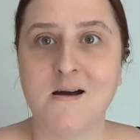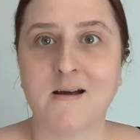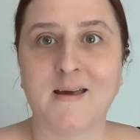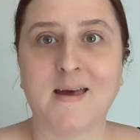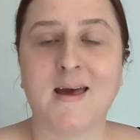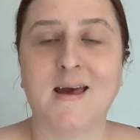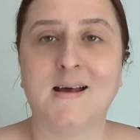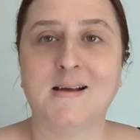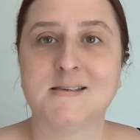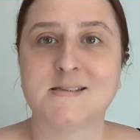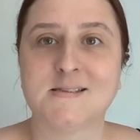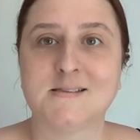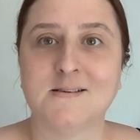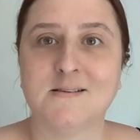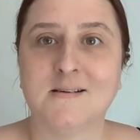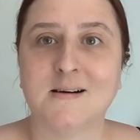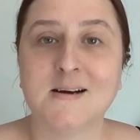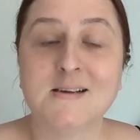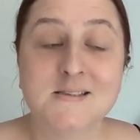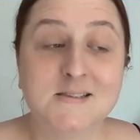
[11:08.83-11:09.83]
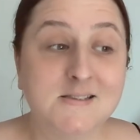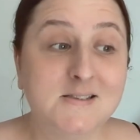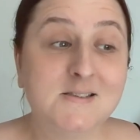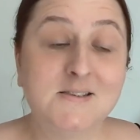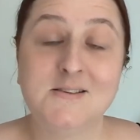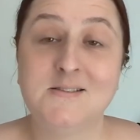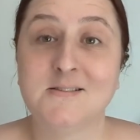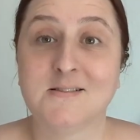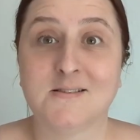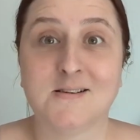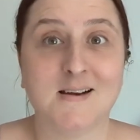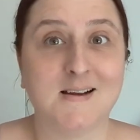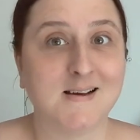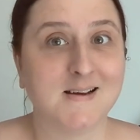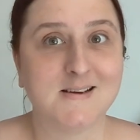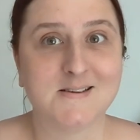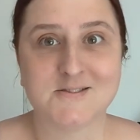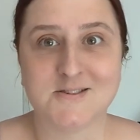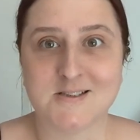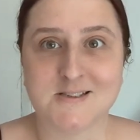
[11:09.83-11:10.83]
Okay, so I do not
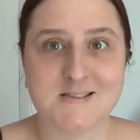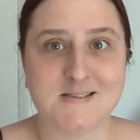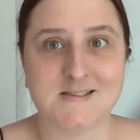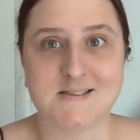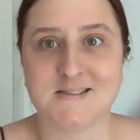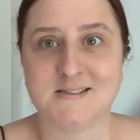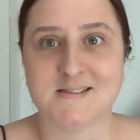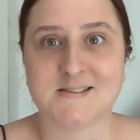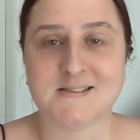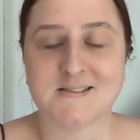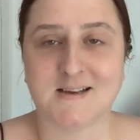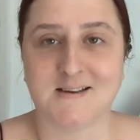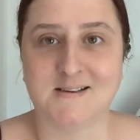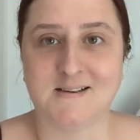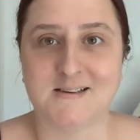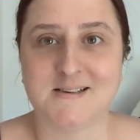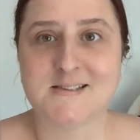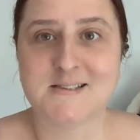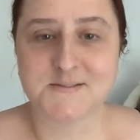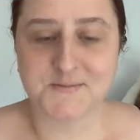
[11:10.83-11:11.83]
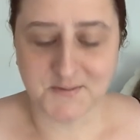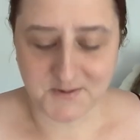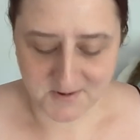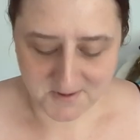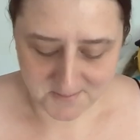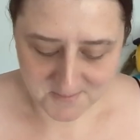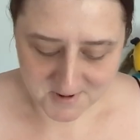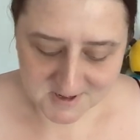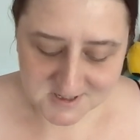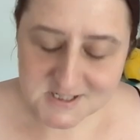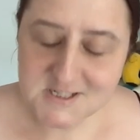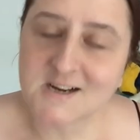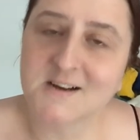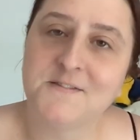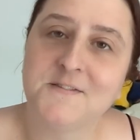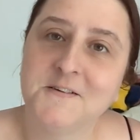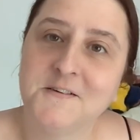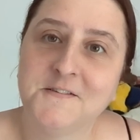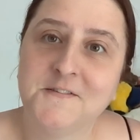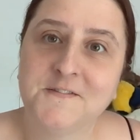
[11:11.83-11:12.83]
like dresses and skirts very much. I
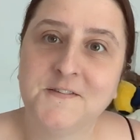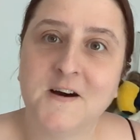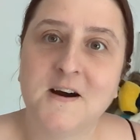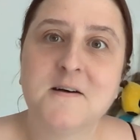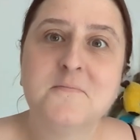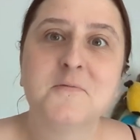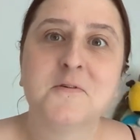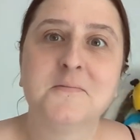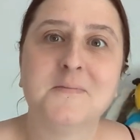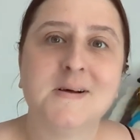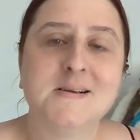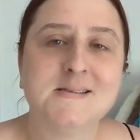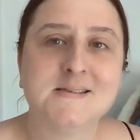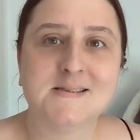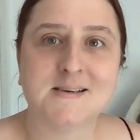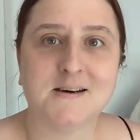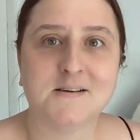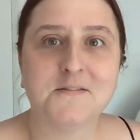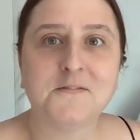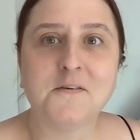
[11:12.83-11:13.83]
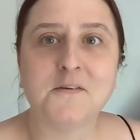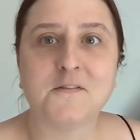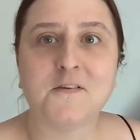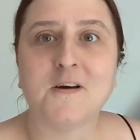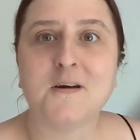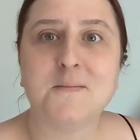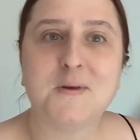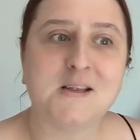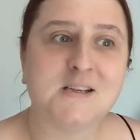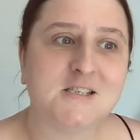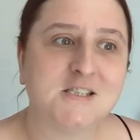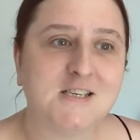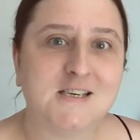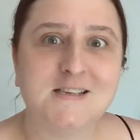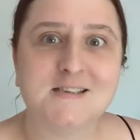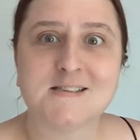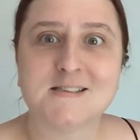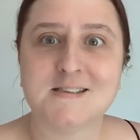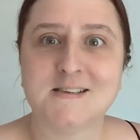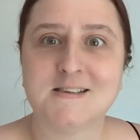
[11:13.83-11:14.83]
feel far more myself if I'm in
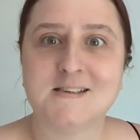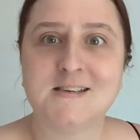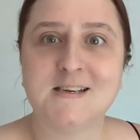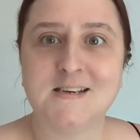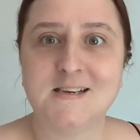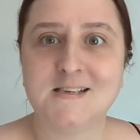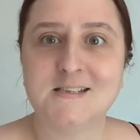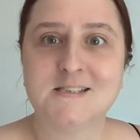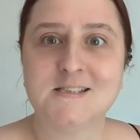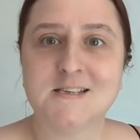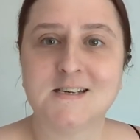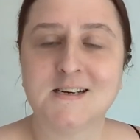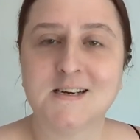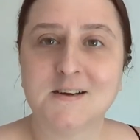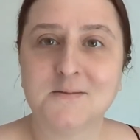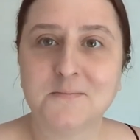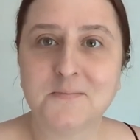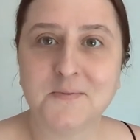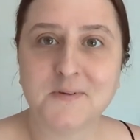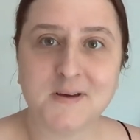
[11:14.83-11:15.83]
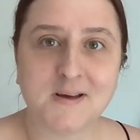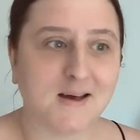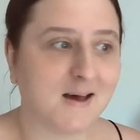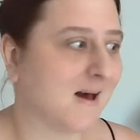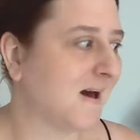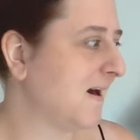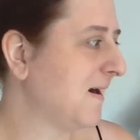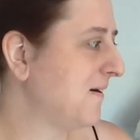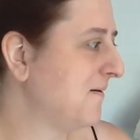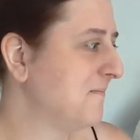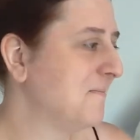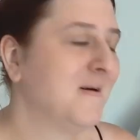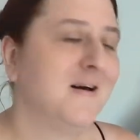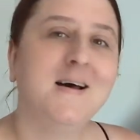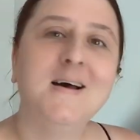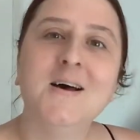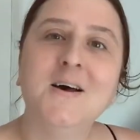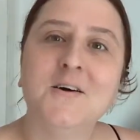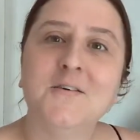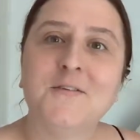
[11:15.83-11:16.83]
jeans and a t-shirt, but um,
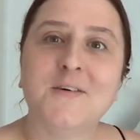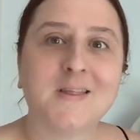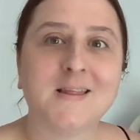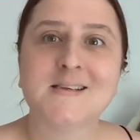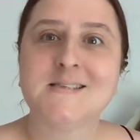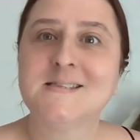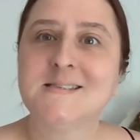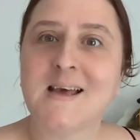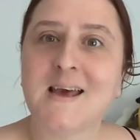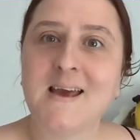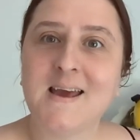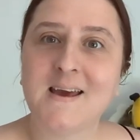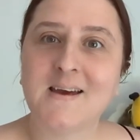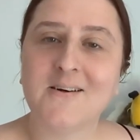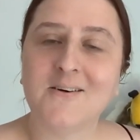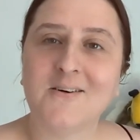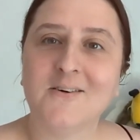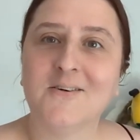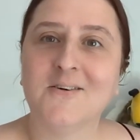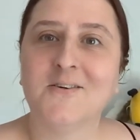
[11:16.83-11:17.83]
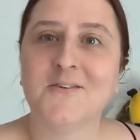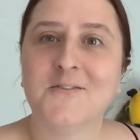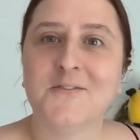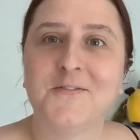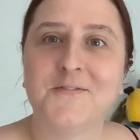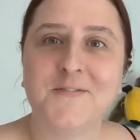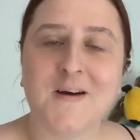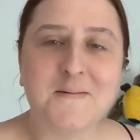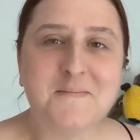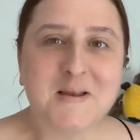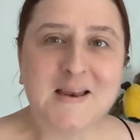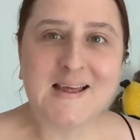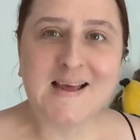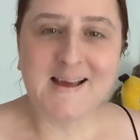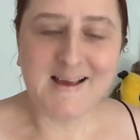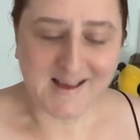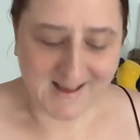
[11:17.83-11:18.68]
for the sake of family,